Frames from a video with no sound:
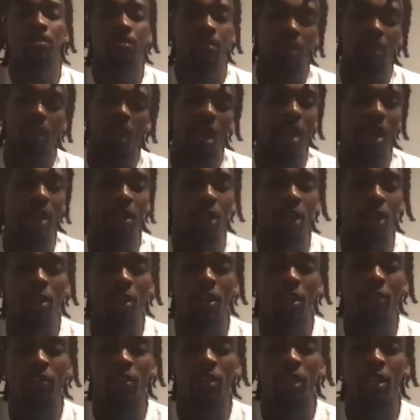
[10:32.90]
I had to
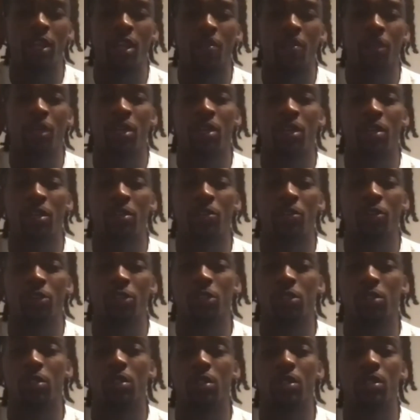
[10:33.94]
earn everything I'm getting, though,
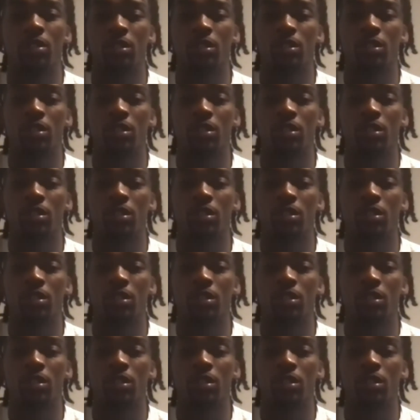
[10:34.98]
for sure.